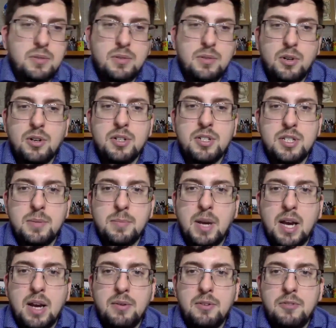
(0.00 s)
or
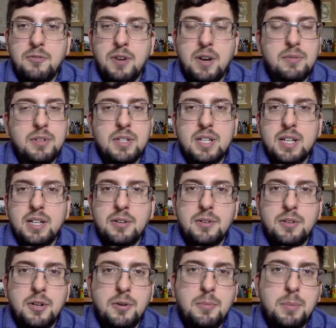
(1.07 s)
somehow he found it, I
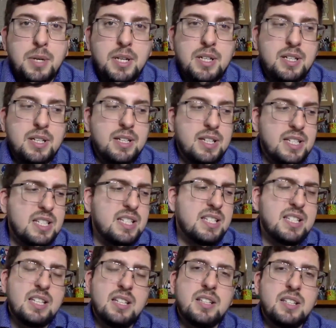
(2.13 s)
don't know, but this is
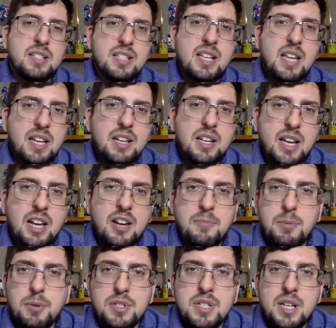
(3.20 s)
still the kind of
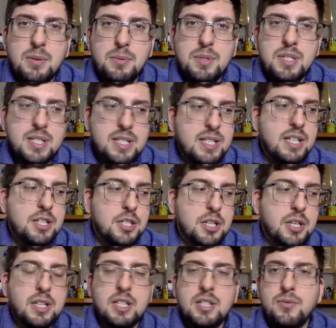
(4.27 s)
person I will see
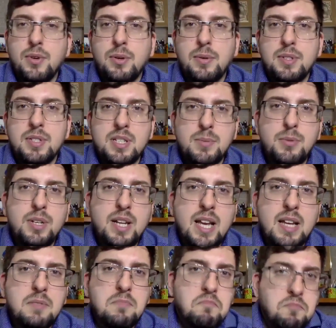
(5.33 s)
enjoying this fragrance. Someone
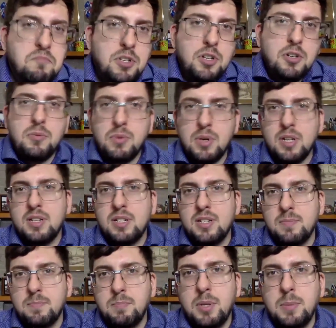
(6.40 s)
that, you know,
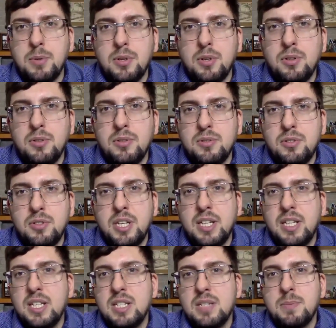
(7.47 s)
want people to
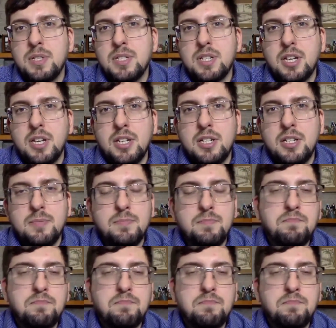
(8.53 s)
think he smells good,